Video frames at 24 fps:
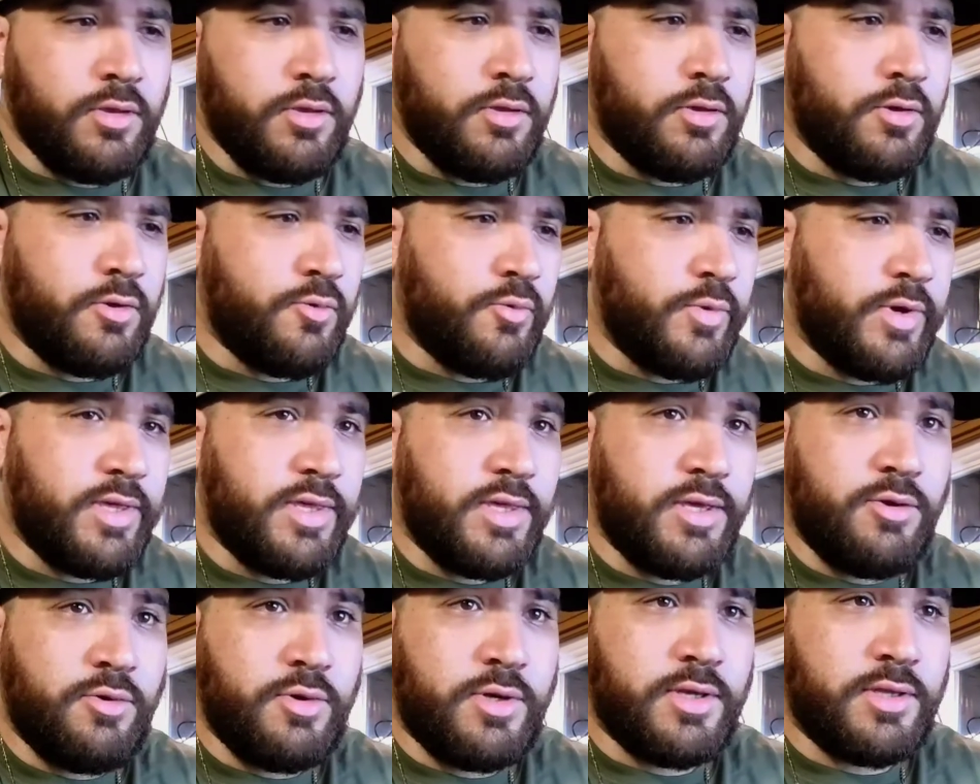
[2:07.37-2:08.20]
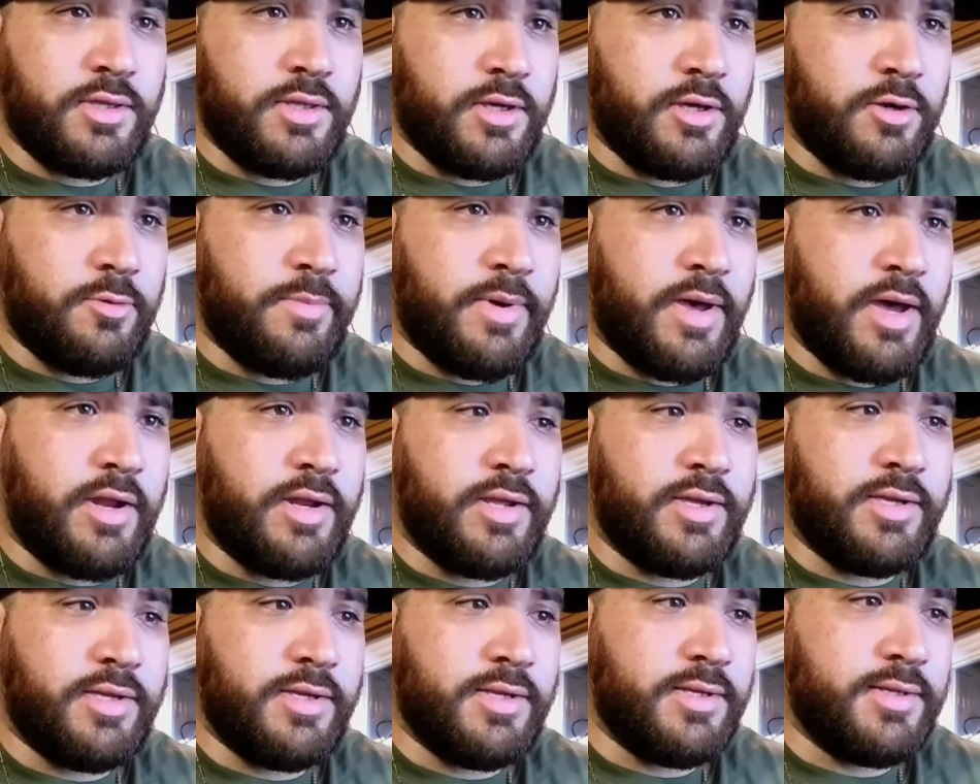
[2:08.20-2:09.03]
a way that you can think about
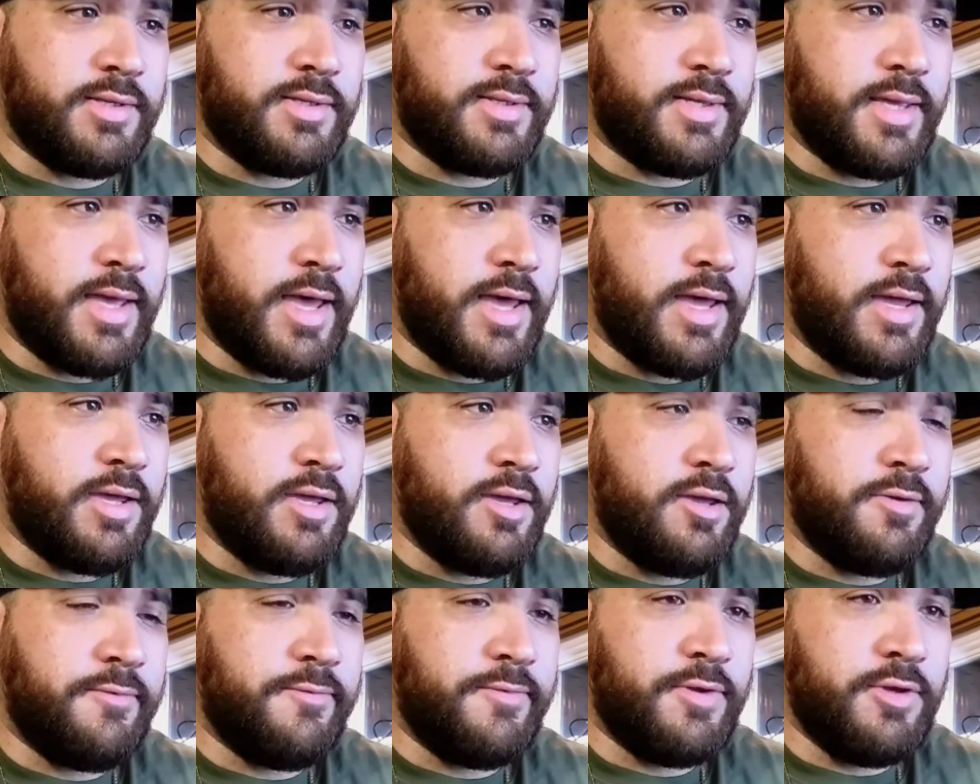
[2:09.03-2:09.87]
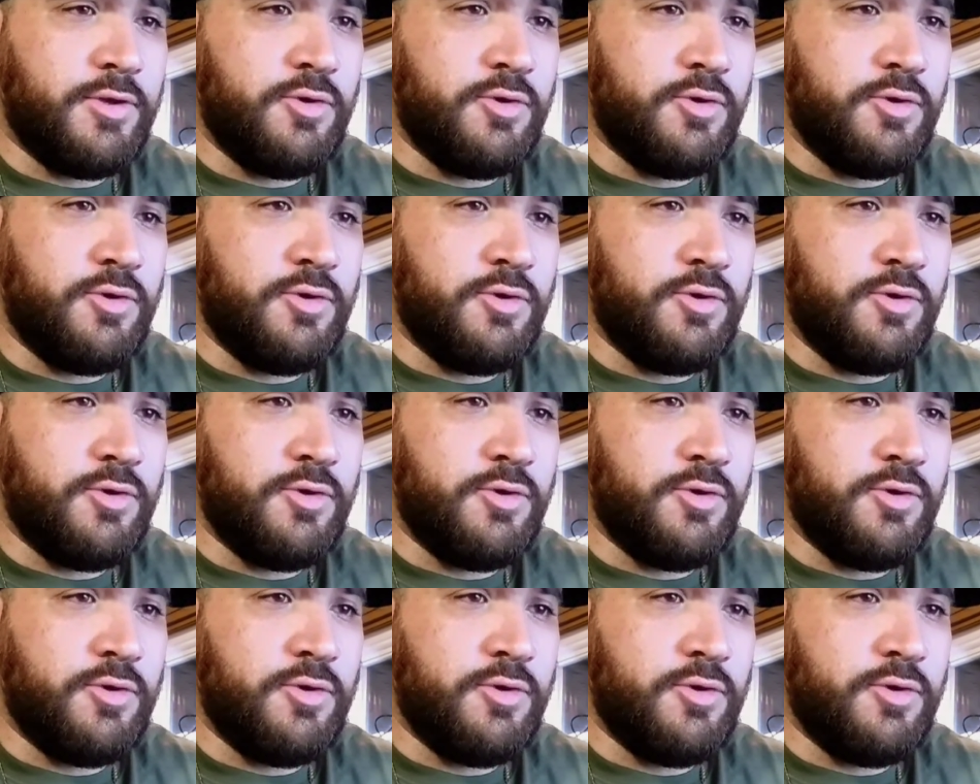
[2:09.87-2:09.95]
it is that if